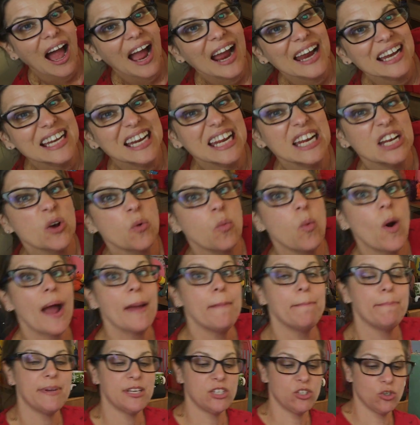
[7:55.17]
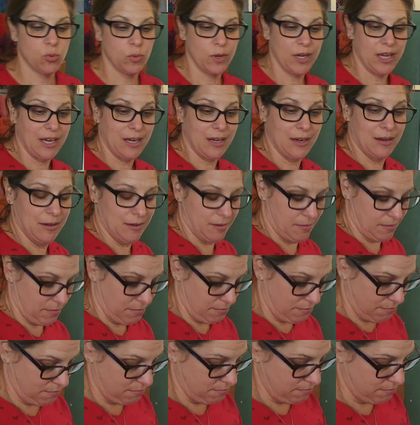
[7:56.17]
I need to wipe between
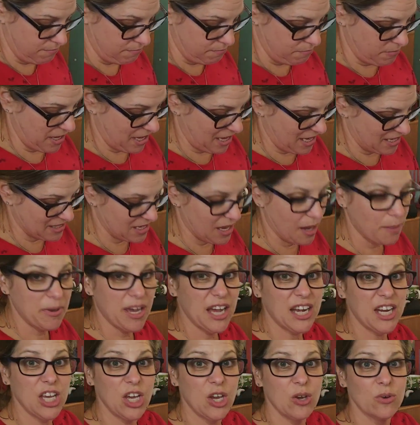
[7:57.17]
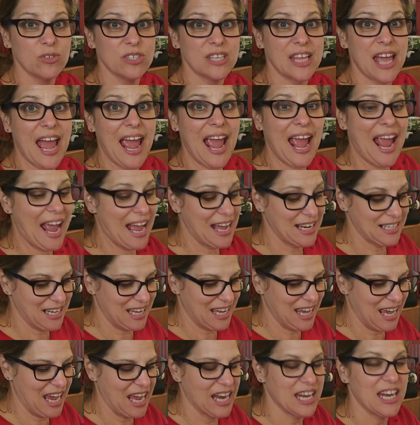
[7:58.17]
because I'm going to use that hand
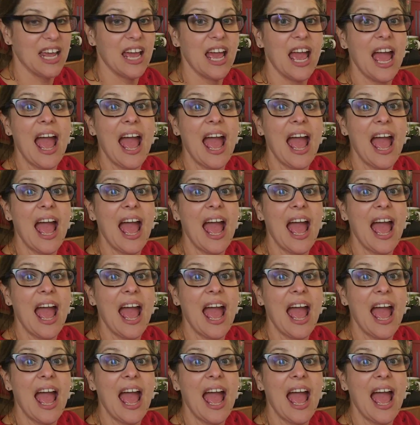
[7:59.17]
again.